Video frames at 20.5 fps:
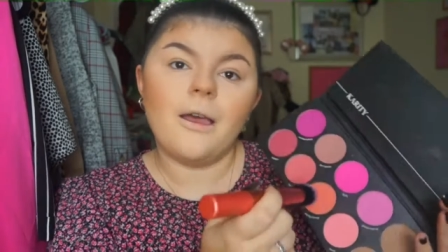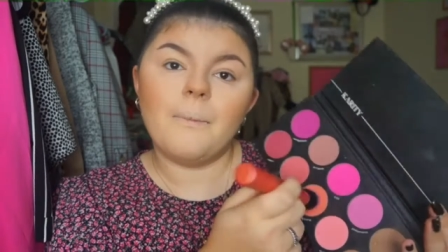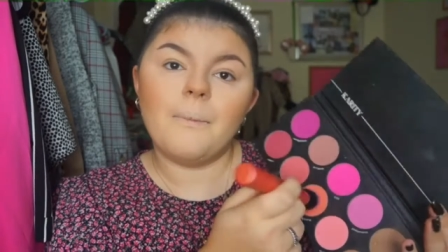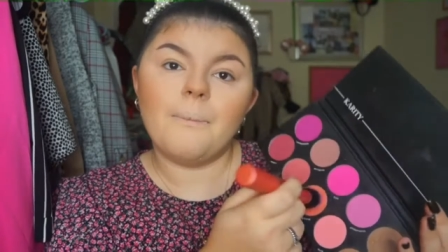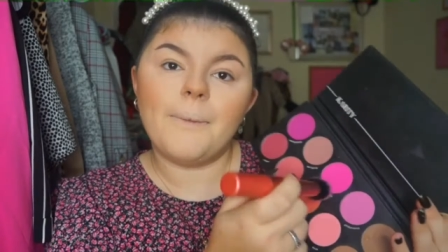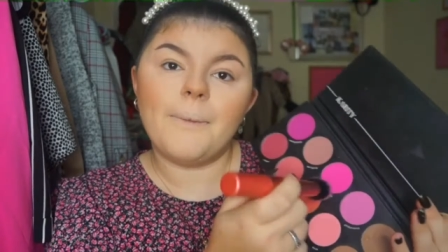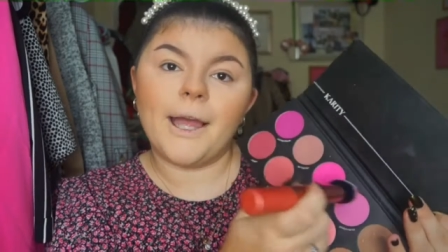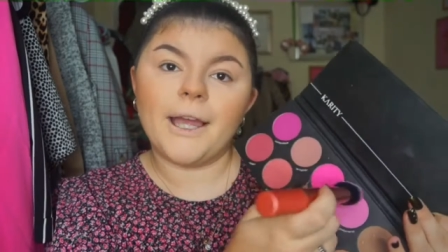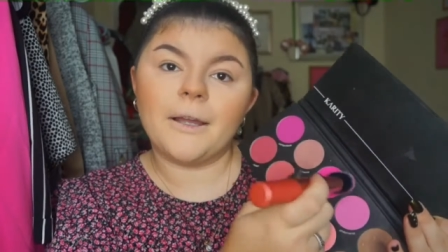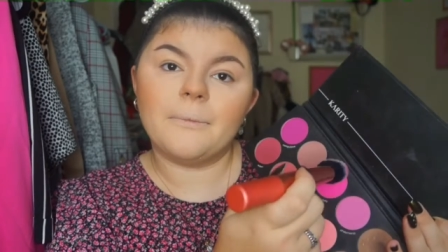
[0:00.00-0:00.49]

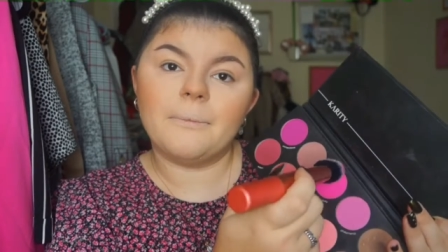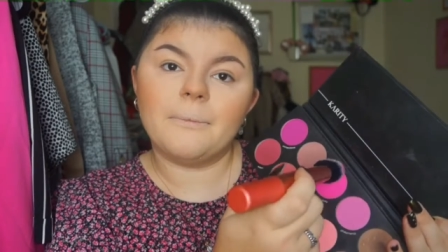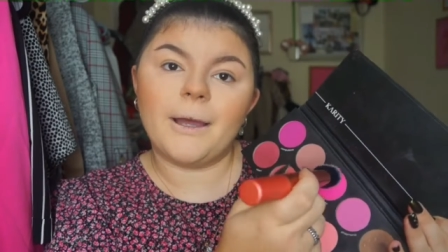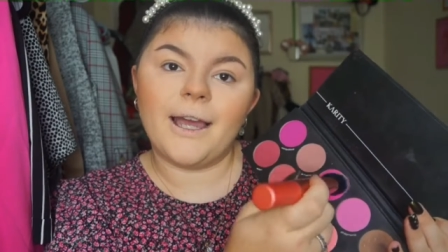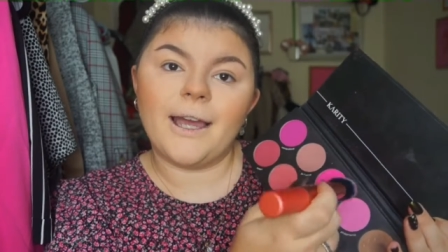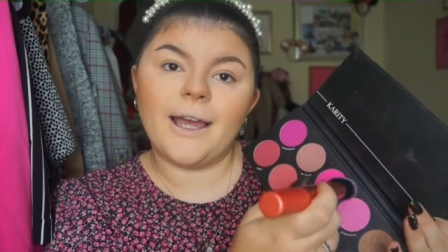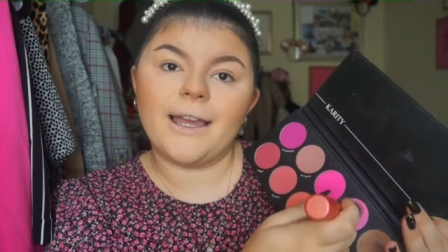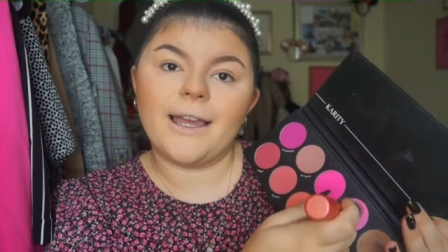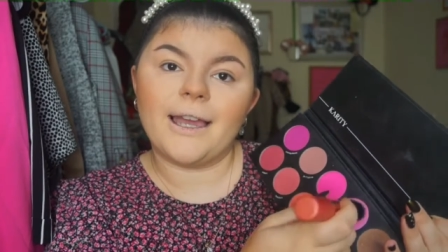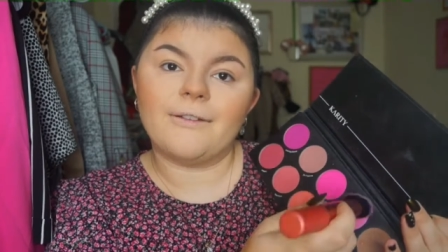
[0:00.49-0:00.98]
Bang
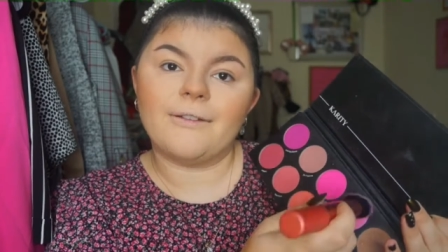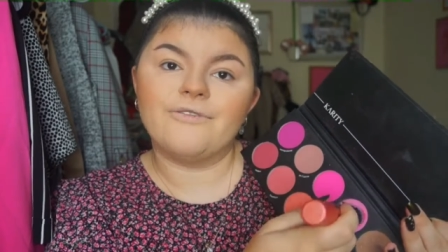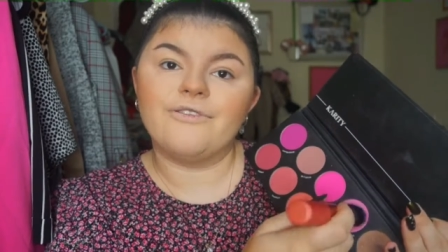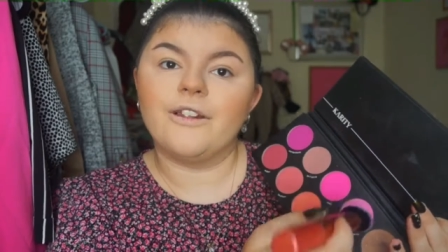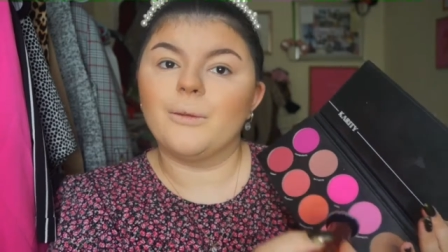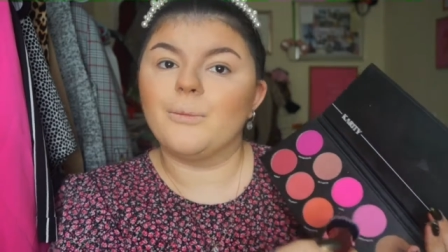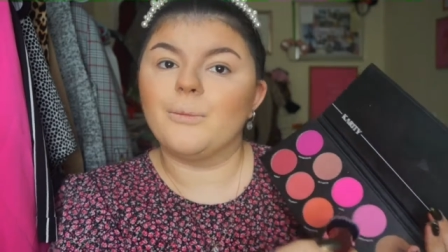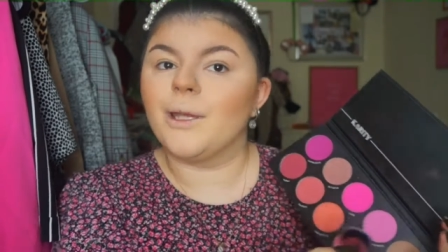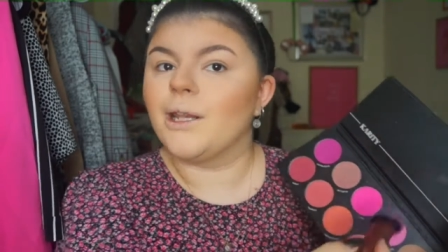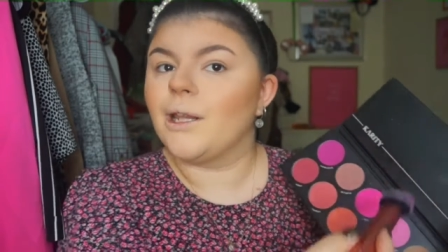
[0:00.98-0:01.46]
Bang and
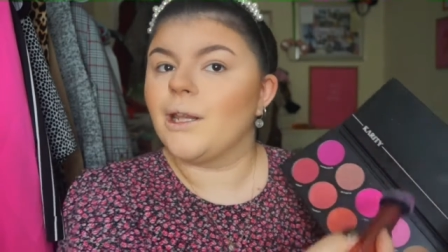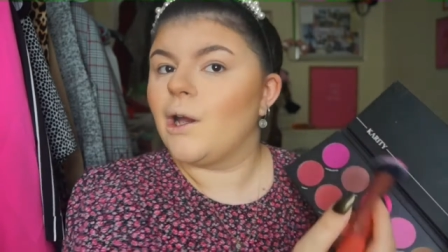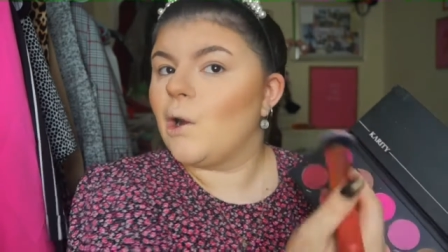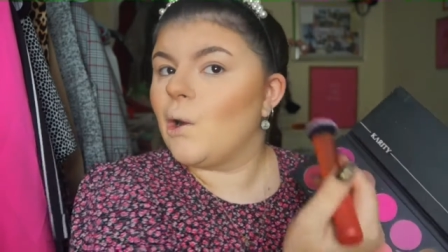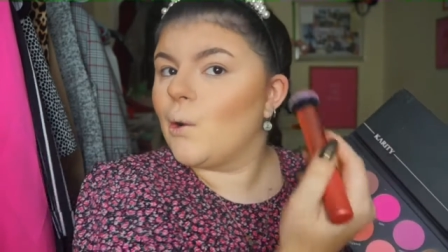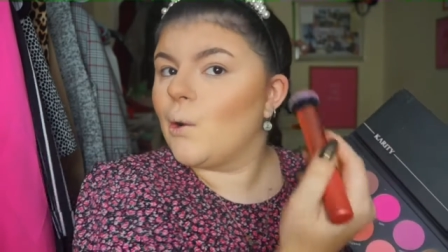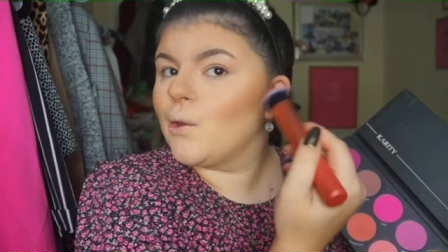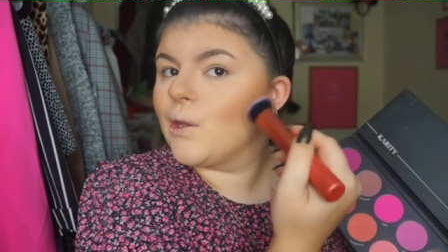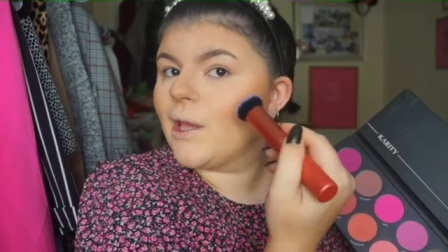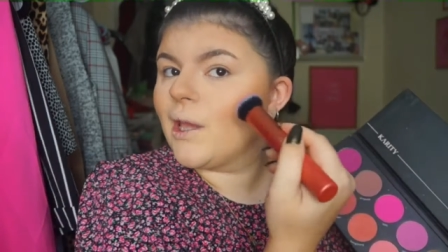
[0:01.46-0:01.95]
Philomena
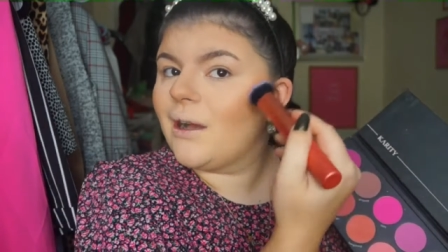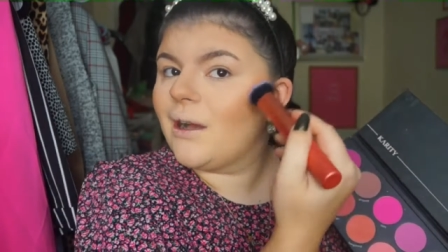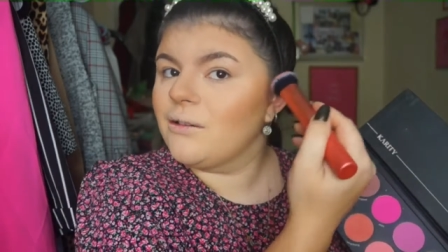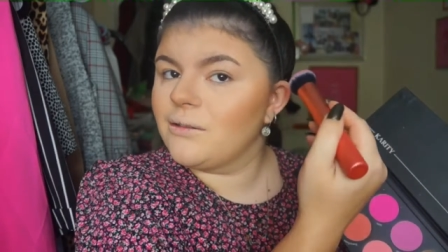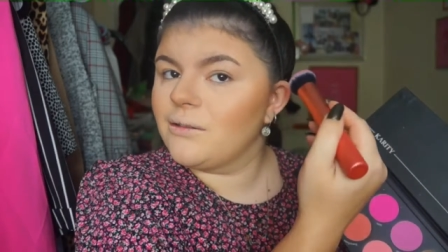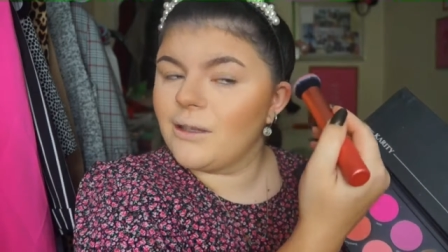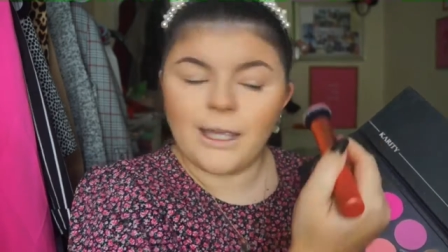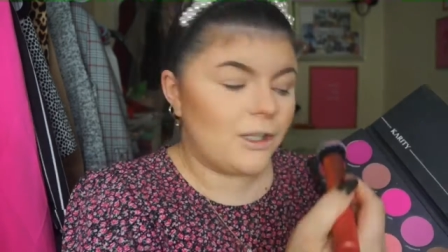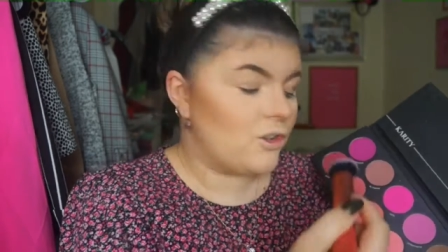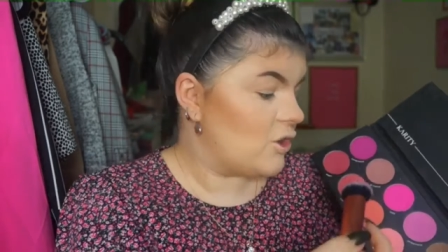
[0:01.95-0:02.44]
on the outer
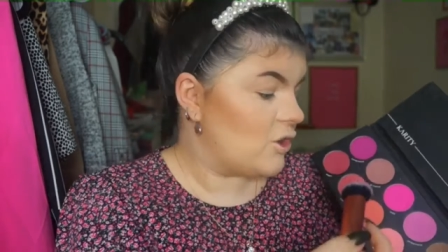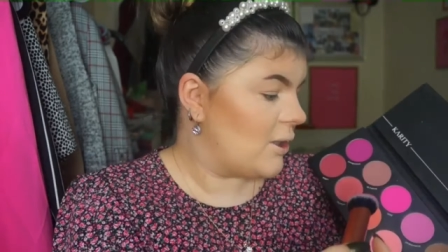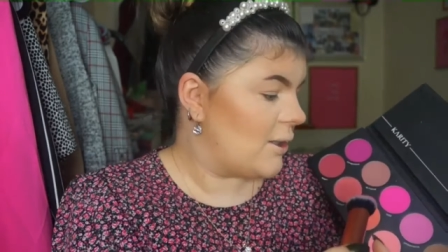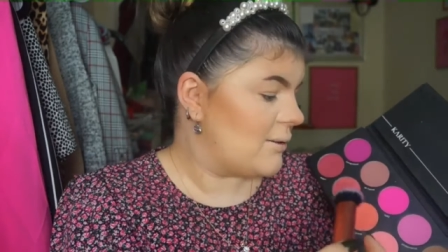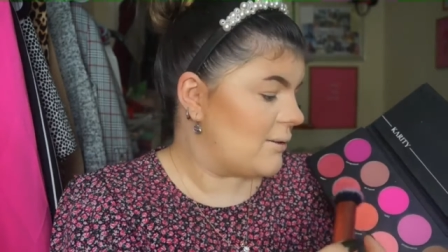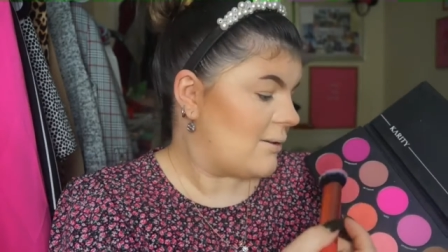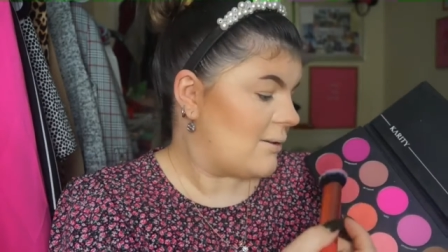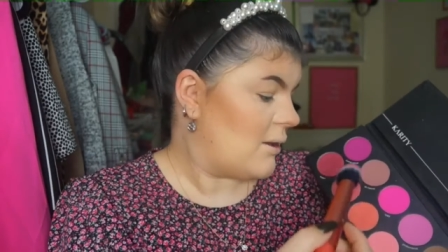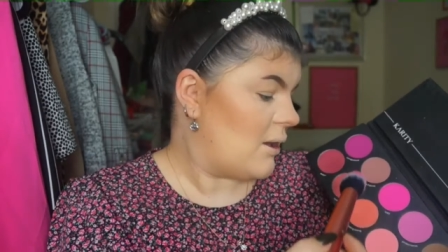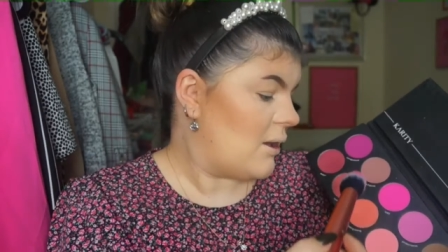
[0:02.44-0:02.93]
edges